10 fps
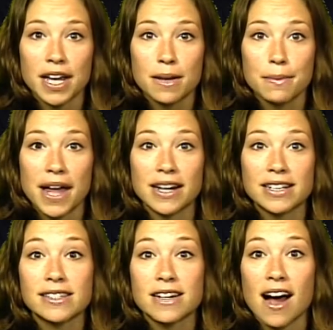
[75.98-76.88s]

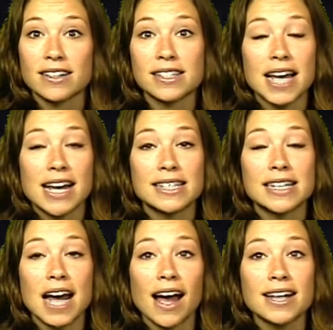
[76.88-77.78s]
Penny stock says
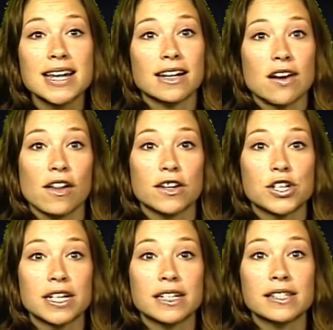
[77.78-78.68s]
TIE
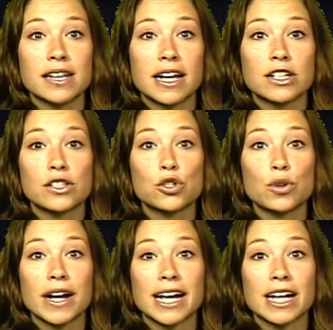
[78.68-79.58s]
Technologies is
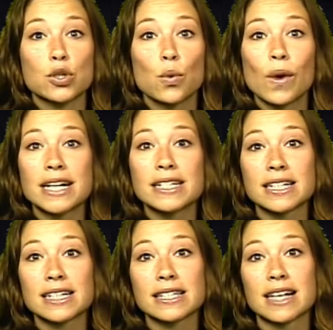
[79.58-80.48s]
trading at
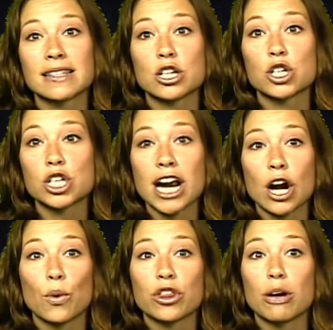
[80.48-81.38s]
26 cents a
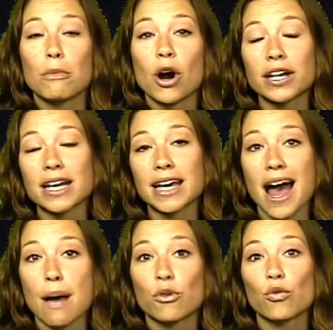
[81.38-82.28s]
share with a market
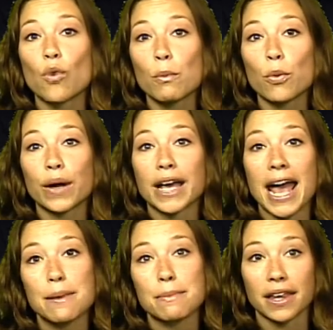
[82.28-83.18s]
cap of
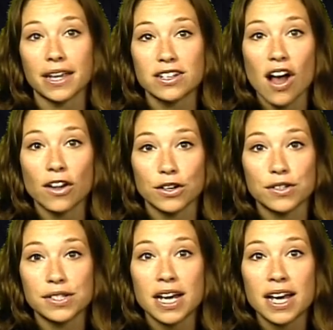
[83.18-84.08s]
$1.8
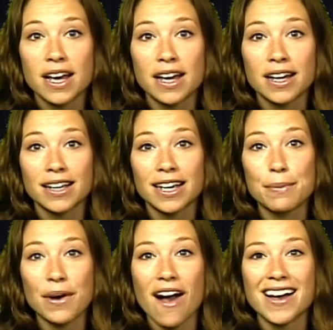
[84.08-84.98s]
million.
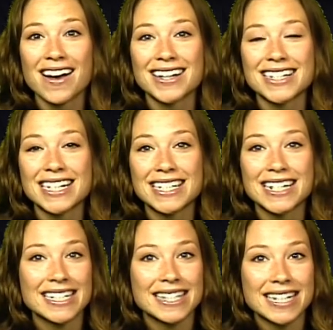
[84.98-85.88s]
Keep your eye on
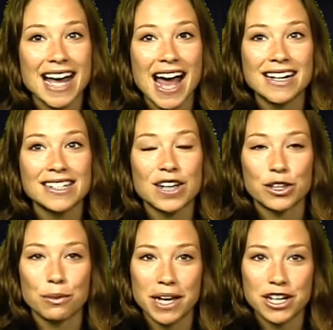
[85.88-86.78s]
TTCS
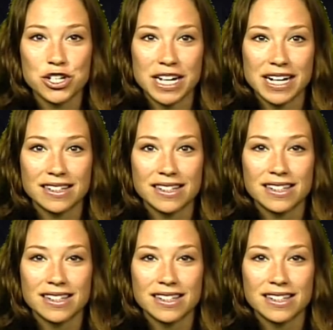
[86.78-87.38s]
on the pink sheets.